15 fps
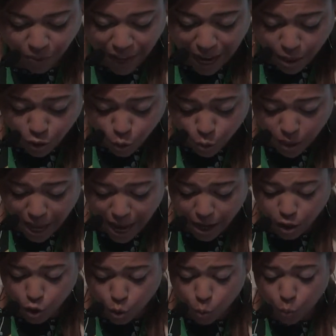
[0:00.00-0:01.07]
And through that,
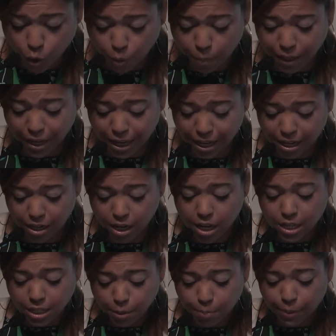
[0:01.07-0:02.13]
you will begin
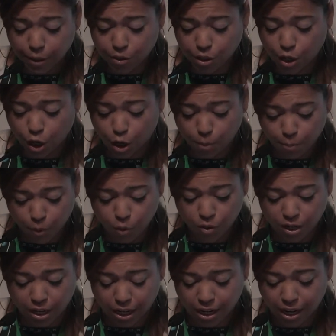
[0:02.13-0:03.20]
to build a
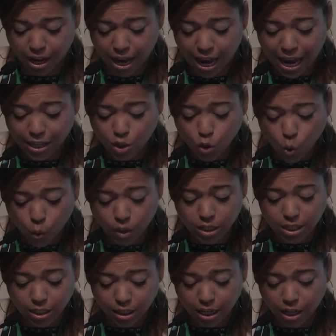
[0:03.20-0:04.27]
community. It's going
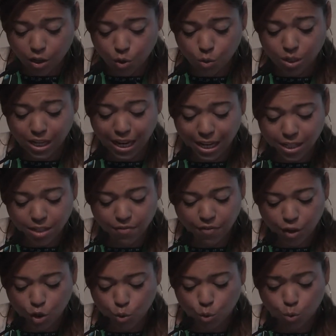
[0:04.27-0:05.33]
to lead you to
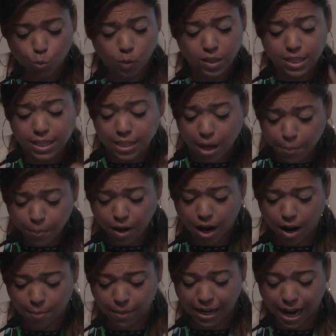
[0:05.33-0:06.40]
individuals with some
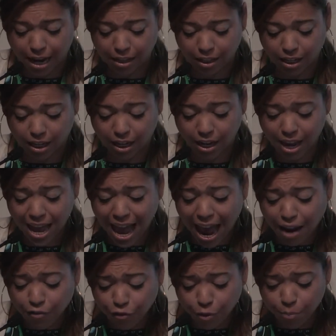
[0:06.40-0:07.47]
commonality,
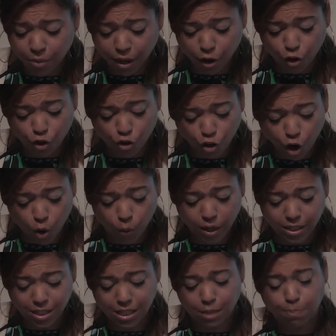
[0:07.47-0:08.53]
and from there, grow
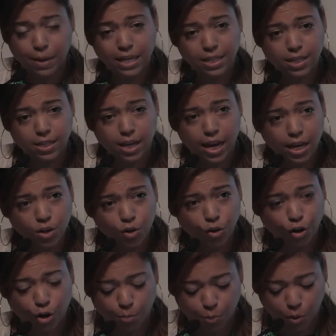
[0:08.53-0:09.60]
into spaces in your
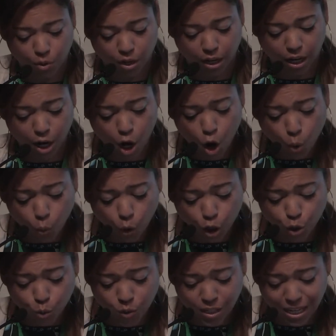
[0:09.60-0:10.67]
community where
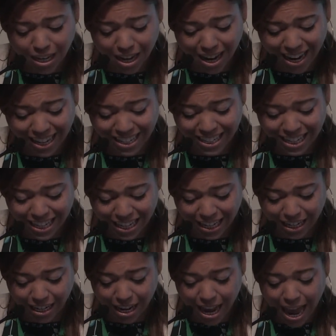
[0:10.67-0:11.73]
you see a
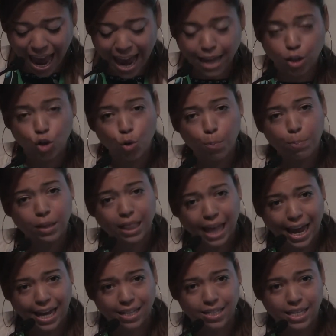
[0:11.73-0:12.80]
need, and you
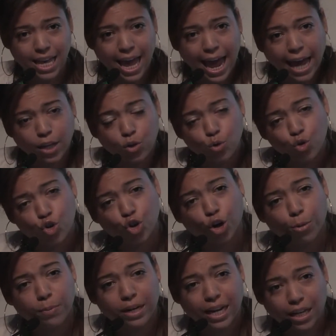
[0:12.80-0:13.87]
plant, and you
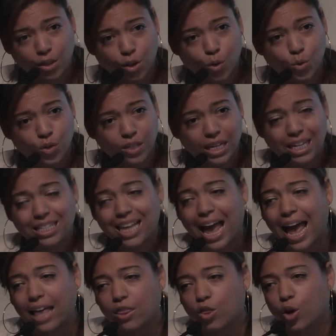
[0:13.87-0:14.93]
germinate those seeds,
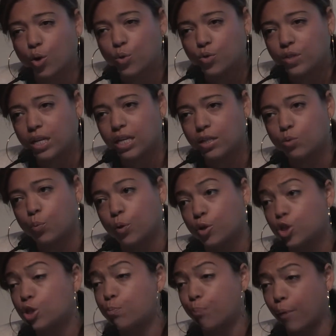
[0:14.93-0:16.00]
and those seeds will
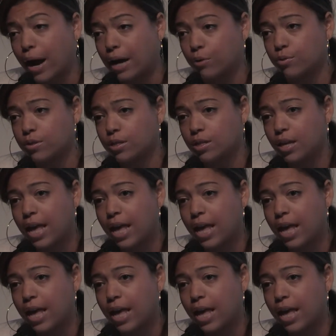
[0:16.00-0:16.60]
sprout.